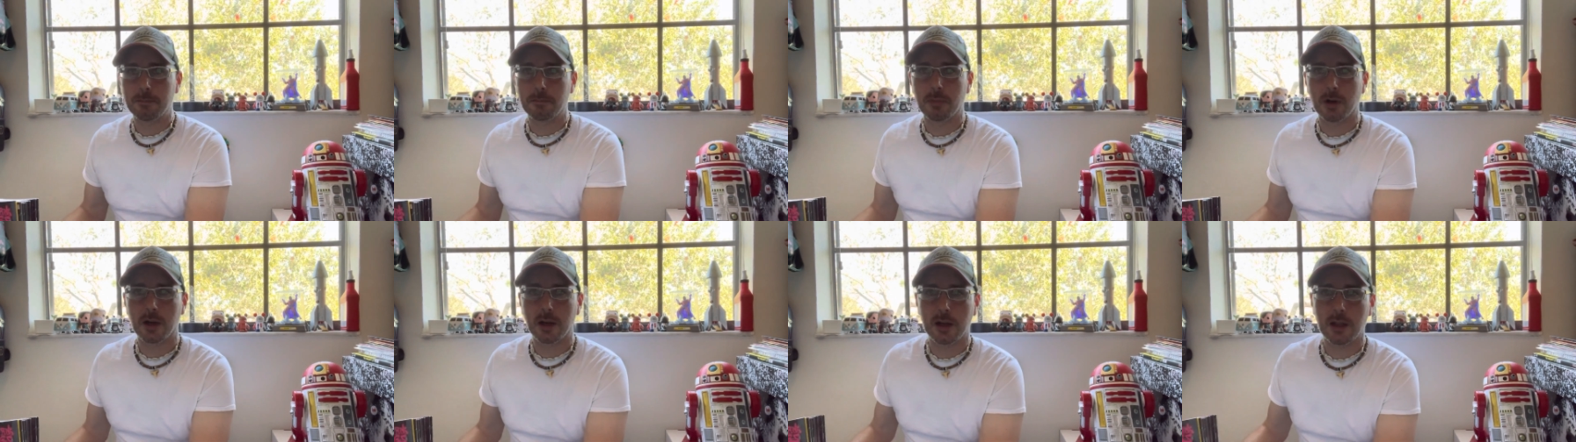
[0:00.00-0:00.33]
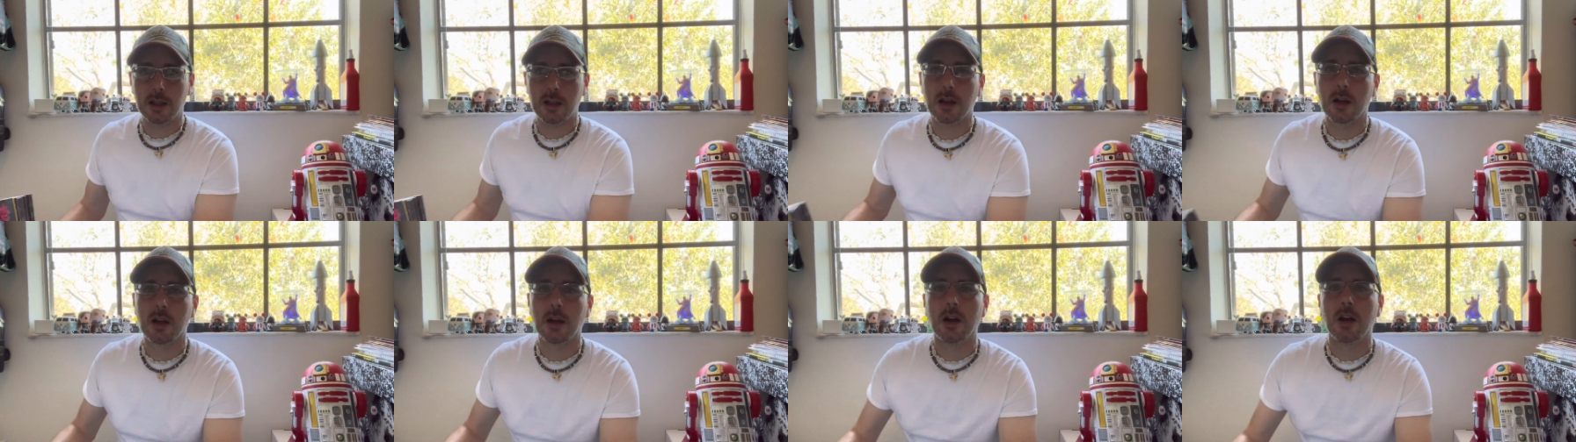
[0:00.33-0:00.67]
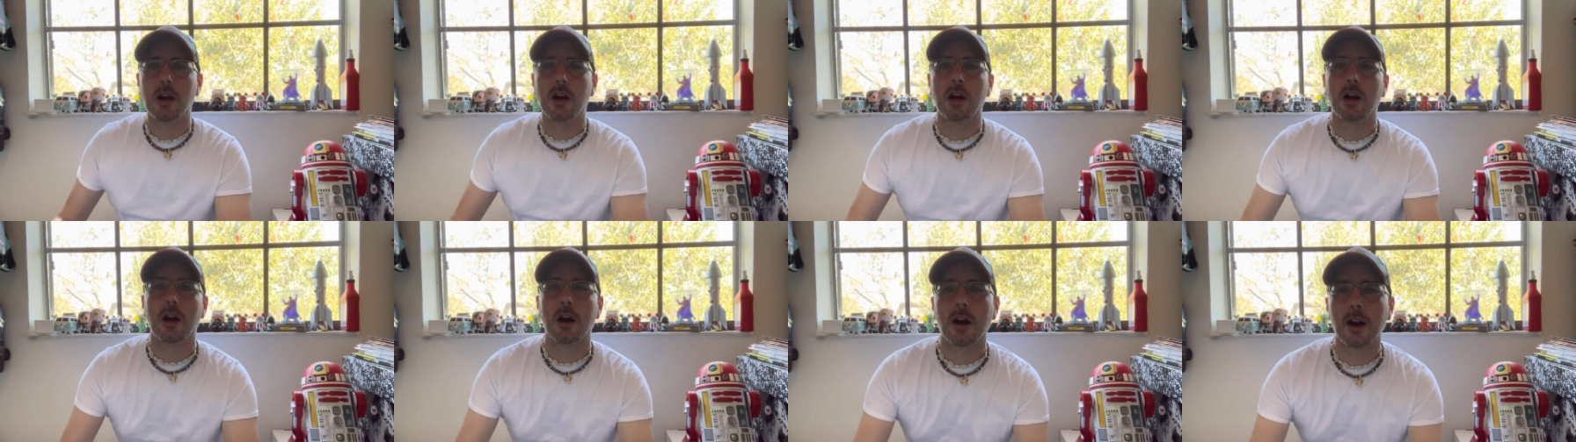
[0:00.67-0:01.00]
buddy.
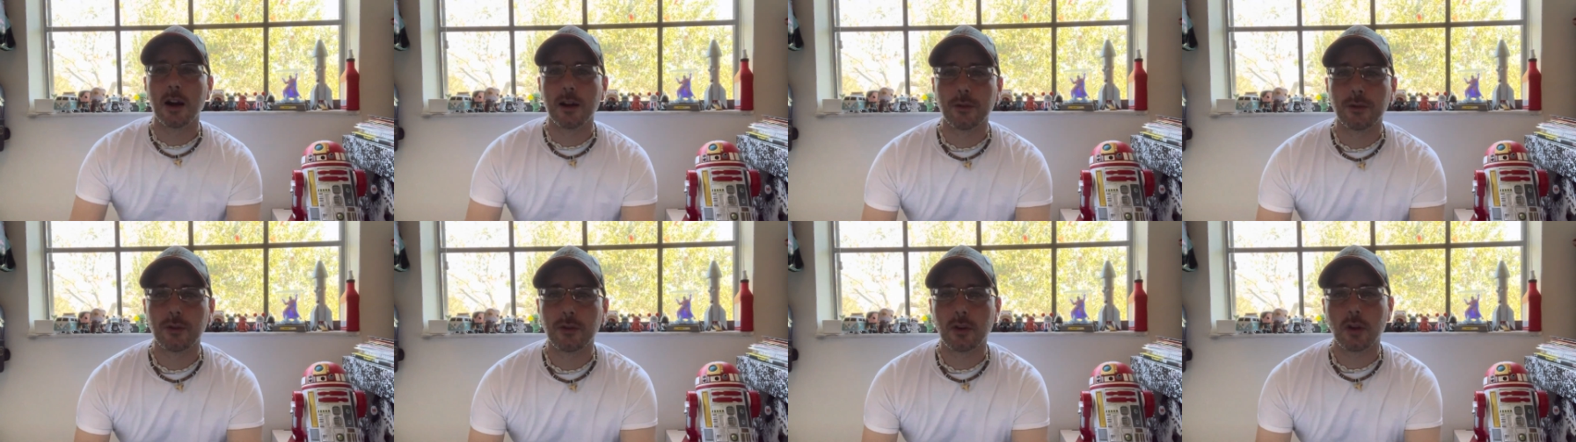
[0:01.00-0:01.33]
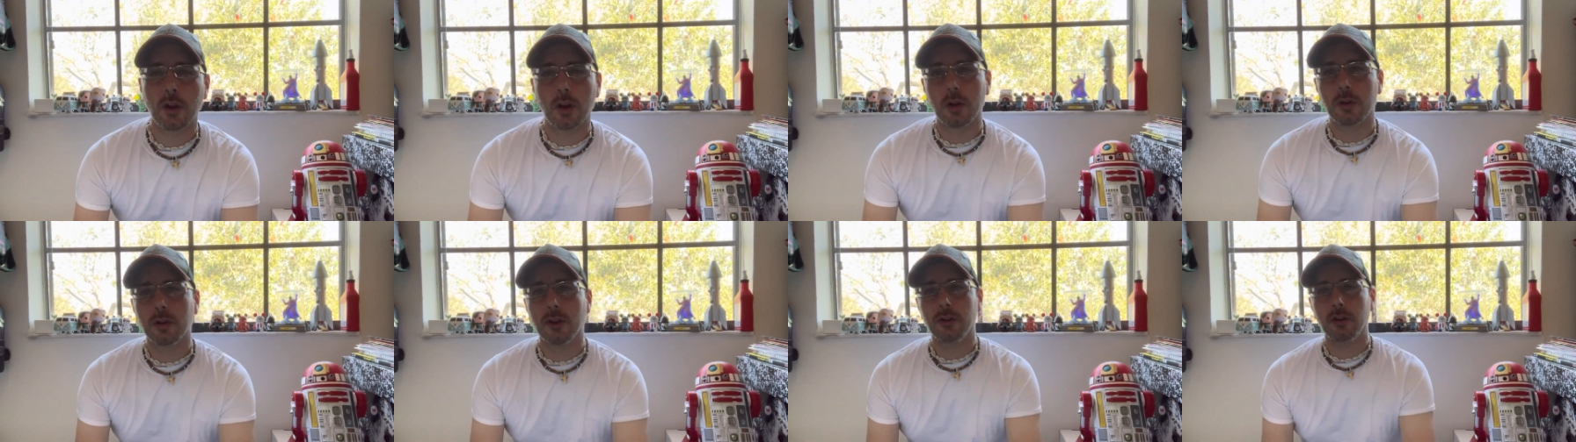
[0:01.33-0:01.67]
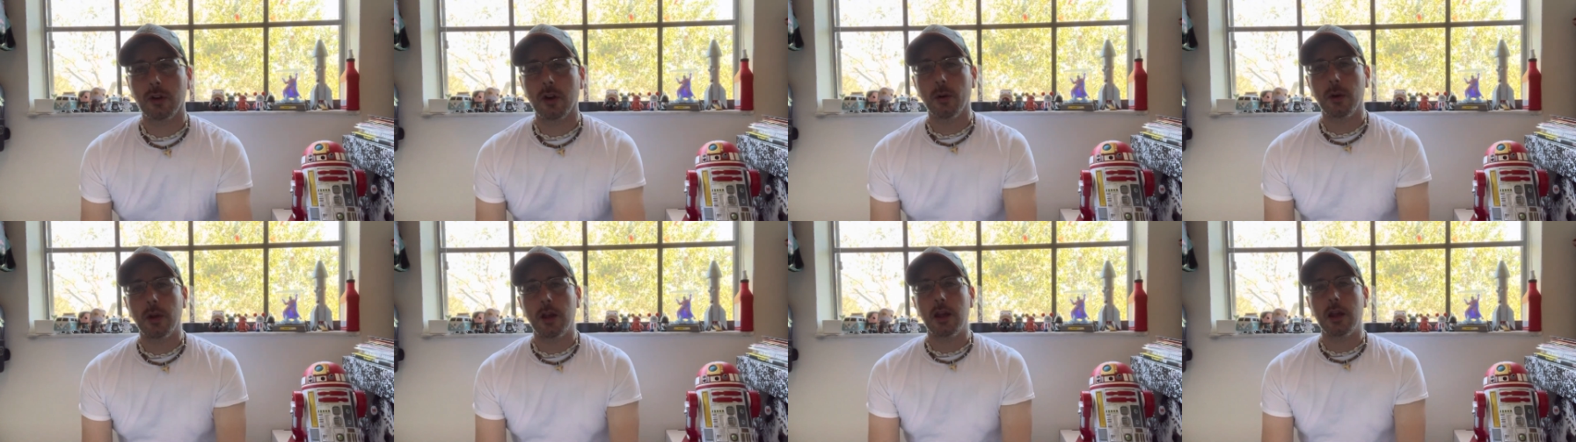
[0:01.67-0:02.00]
All right, so let's
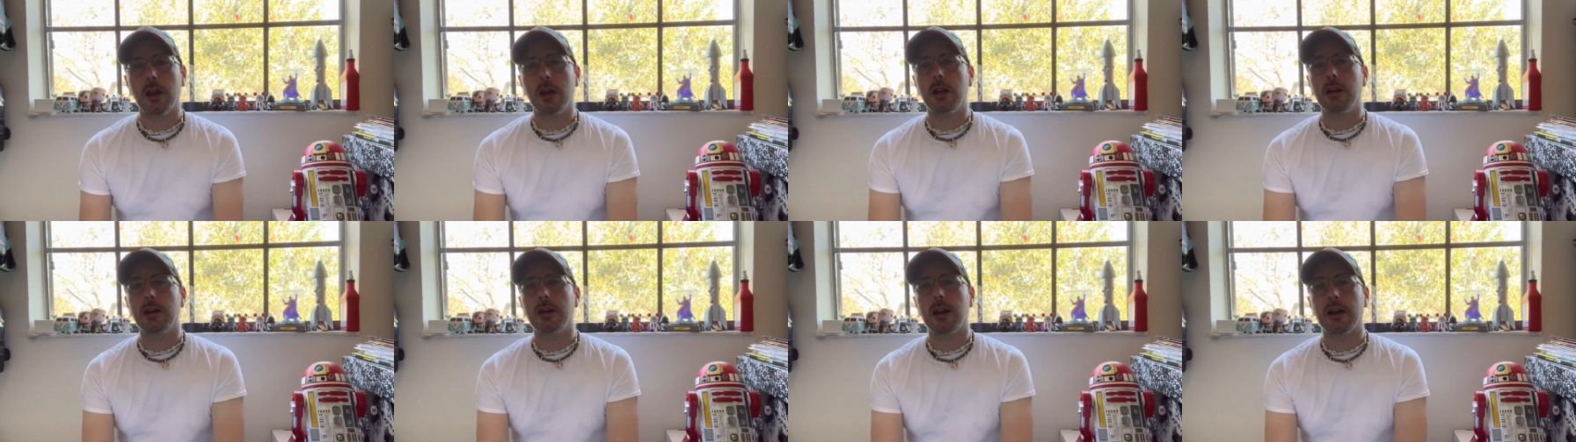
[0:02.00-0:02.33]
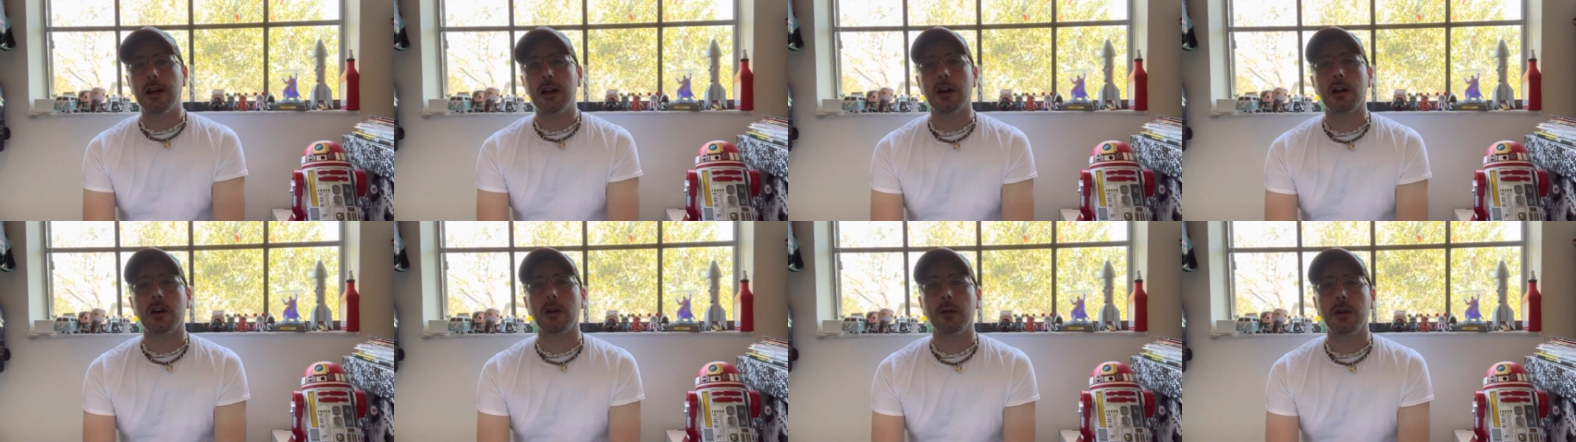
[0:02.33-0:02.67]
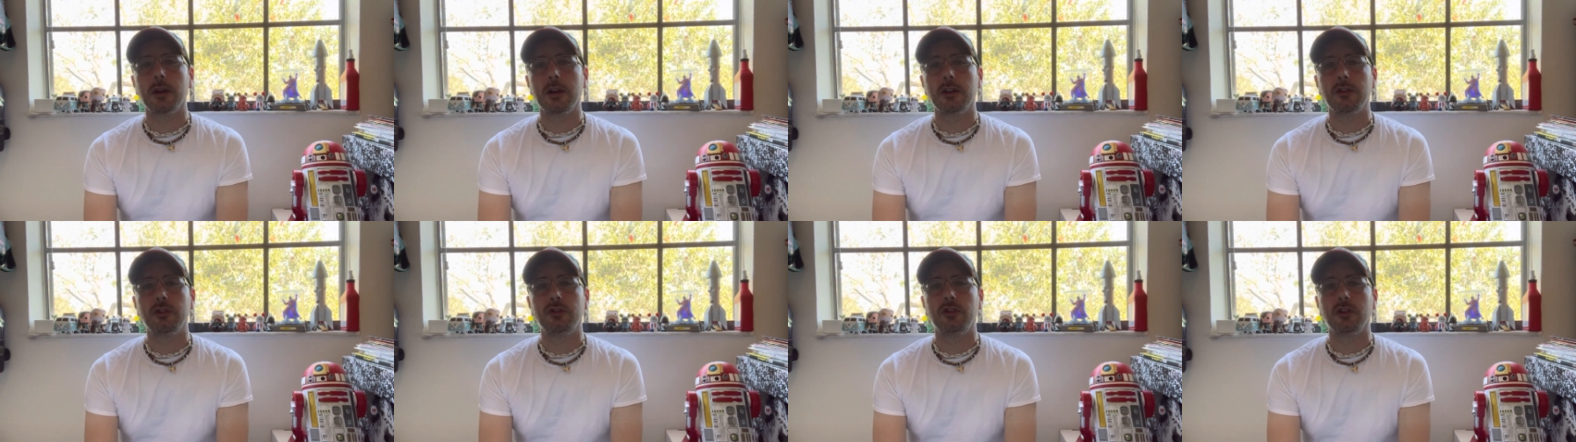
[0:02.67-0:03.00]
go ahead now
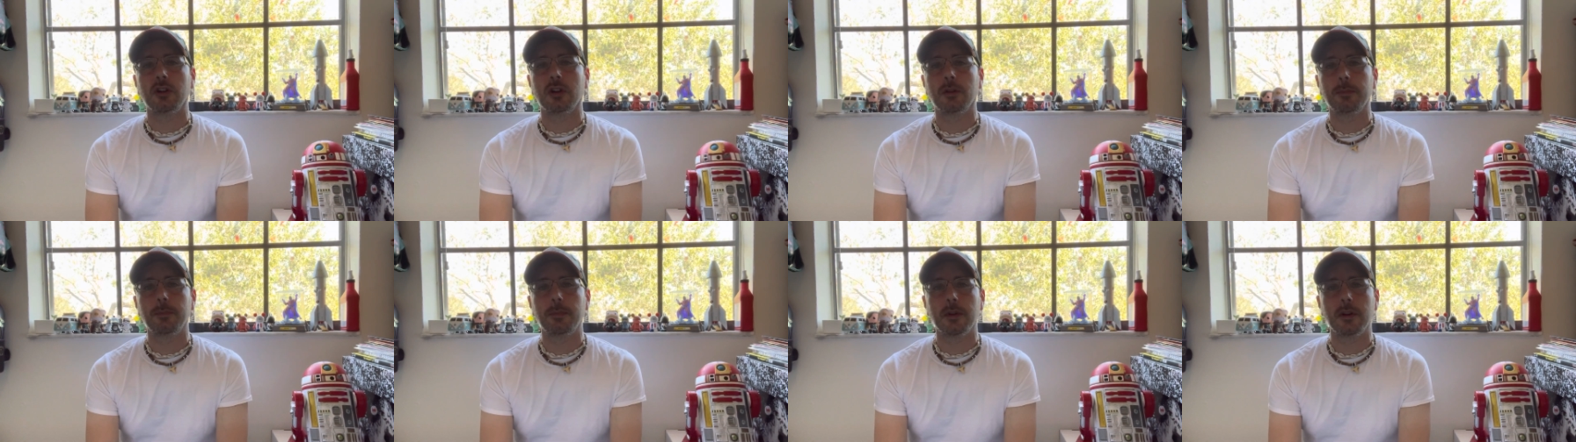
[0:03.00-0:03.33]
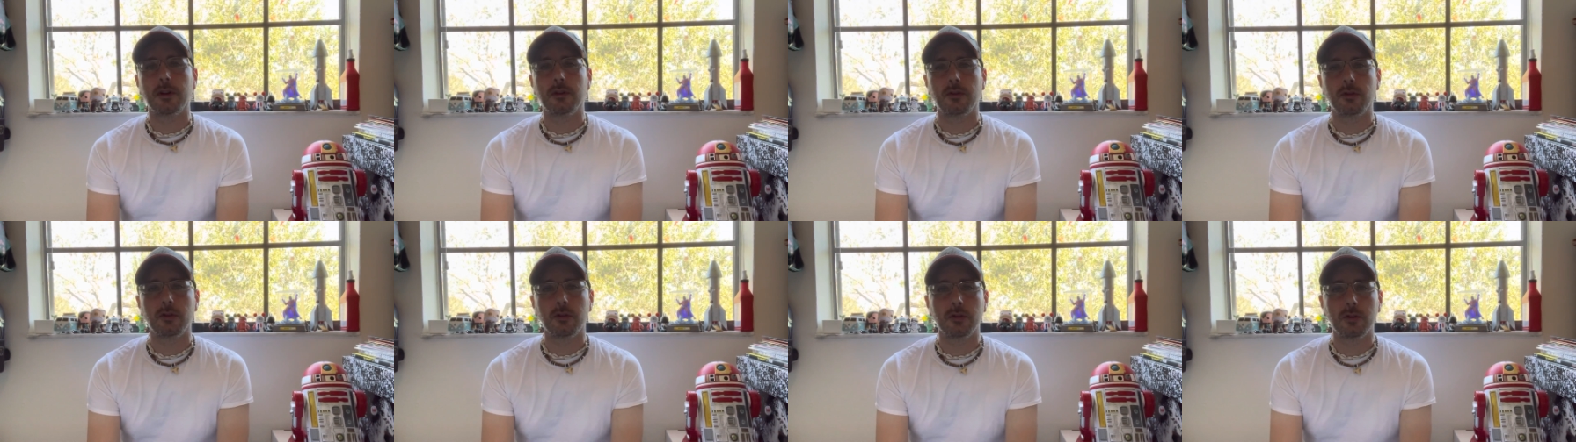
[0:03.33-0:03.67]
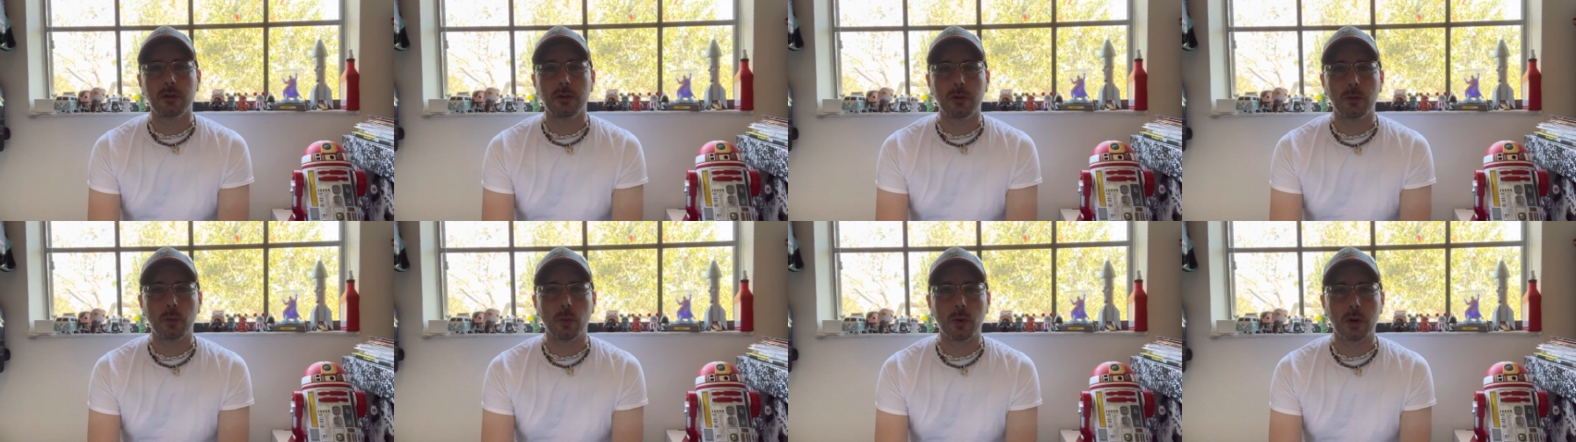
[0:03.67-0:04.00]
and jump
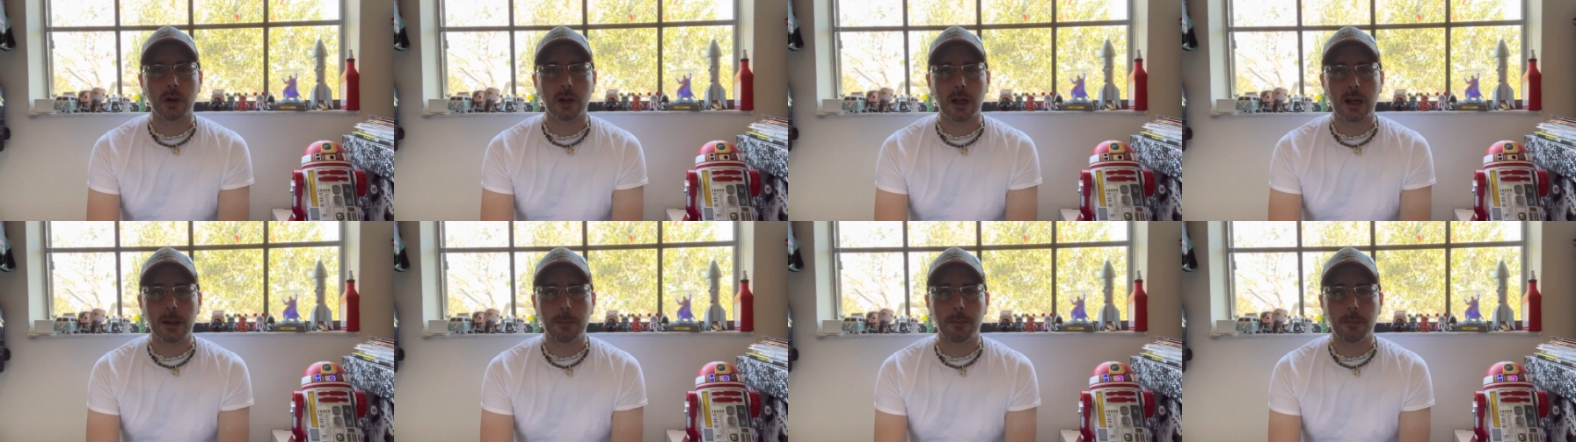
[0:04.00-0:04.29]
into what I